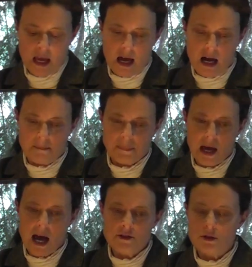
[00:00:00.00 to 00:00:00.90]

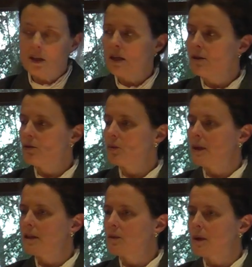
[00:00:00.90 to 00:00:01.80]
Under the EU
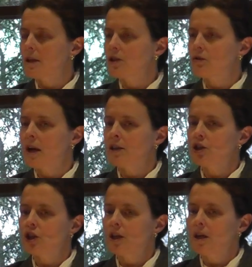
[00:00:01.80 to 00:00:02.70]
2020
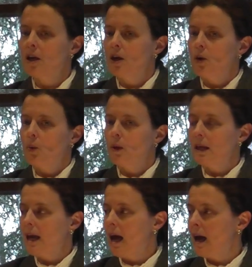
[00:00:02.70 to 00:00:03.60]
strategy,
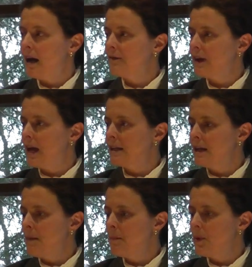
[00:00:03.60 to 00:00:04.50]
we have a
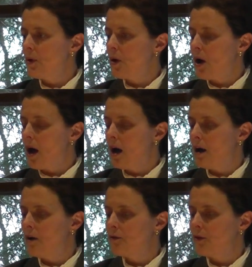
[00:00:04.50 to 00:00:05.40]
number
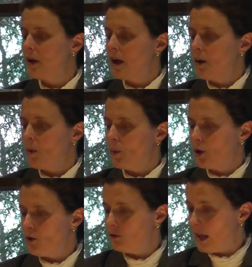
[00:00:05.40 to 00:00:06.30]
of what we
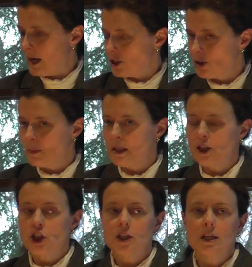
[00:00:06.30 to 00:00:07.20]
call flagship
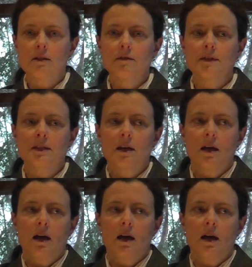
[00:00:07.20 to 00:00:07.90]
initiatives.